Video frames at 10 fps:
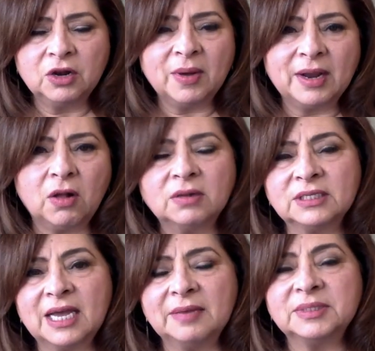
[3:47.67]
at all
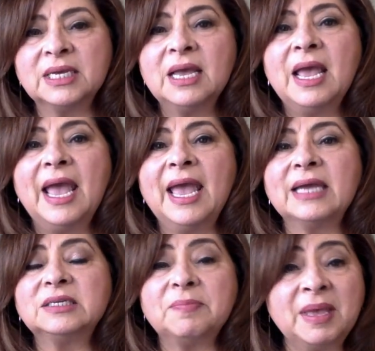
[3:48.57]
times.
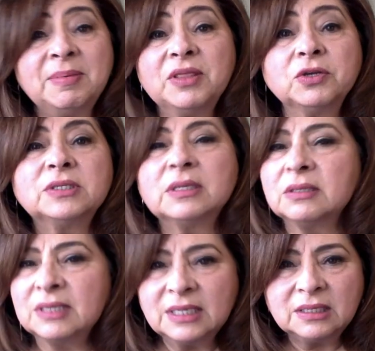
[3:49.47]
And maybe there's
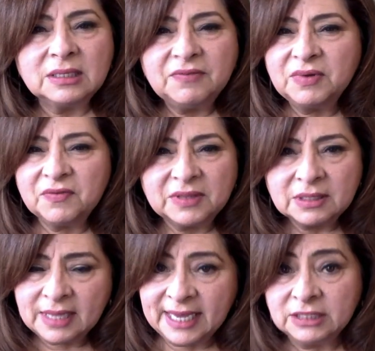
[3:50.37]
even a little
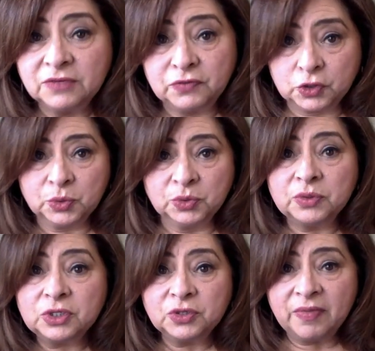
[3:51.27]
hint of truth
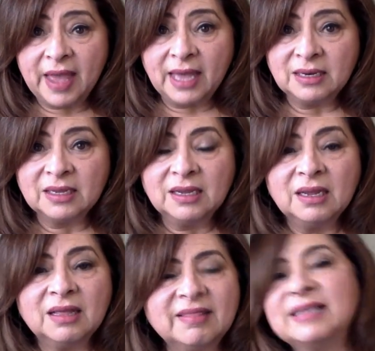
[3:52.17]
to that.
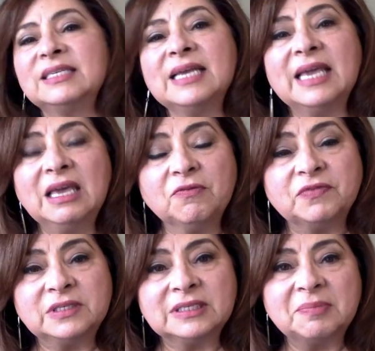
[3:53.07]
That's a gift,
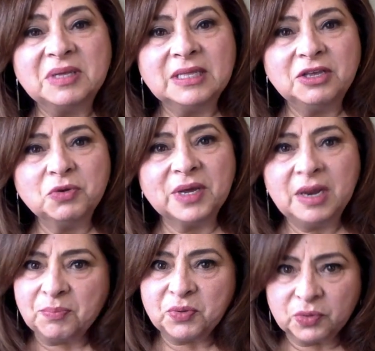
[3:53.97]
something that you can
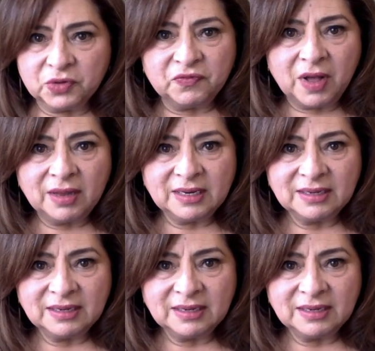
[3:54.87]
improve on.